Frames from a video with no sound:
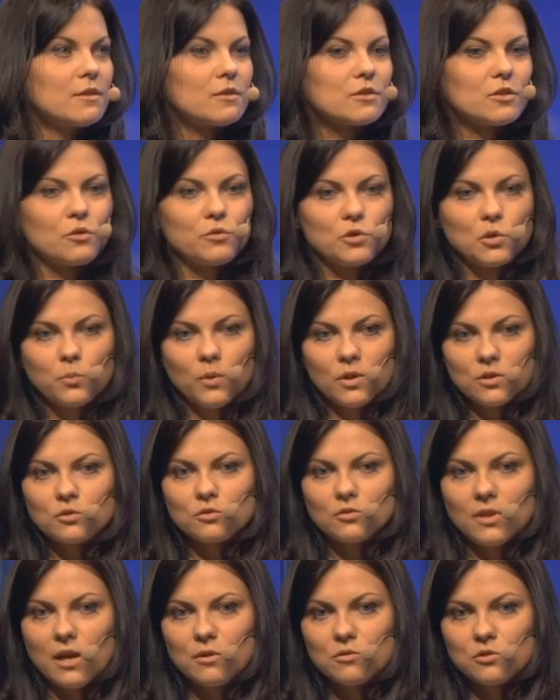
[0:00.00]
So you
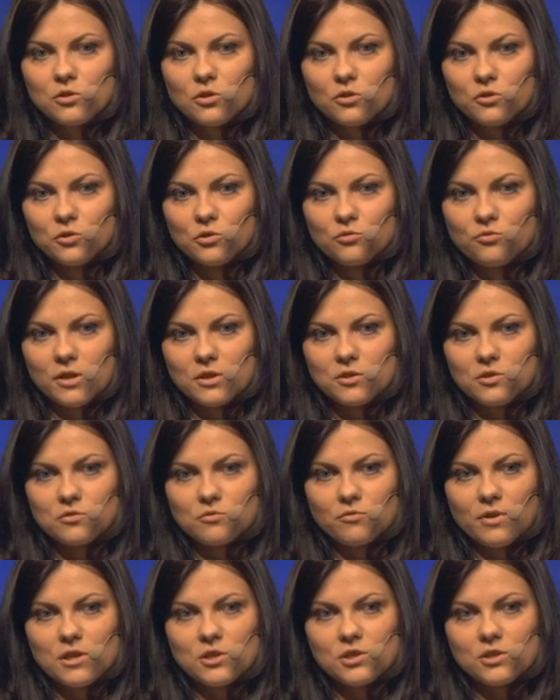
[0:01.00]
want to launch your new
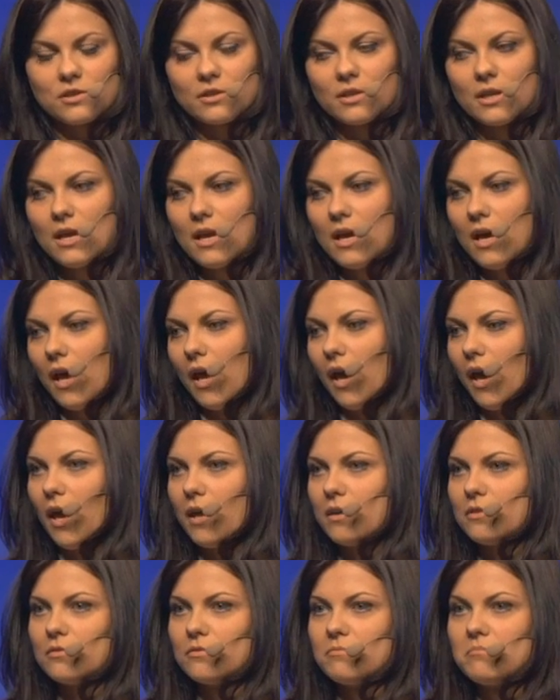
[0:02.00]
registration,
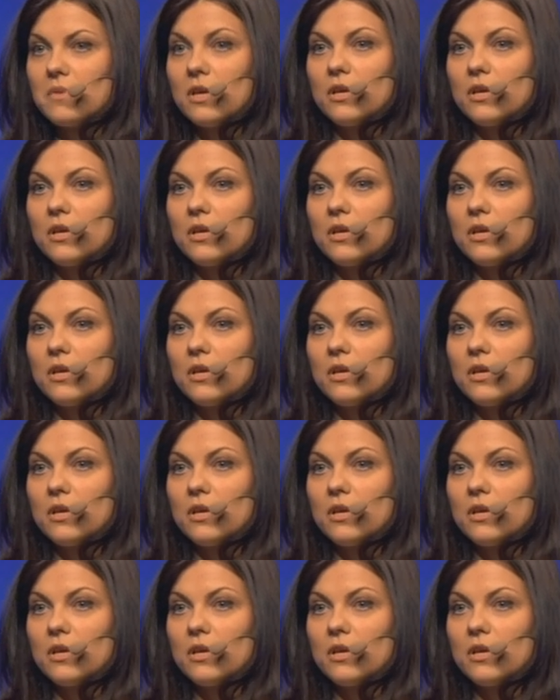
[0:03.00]
and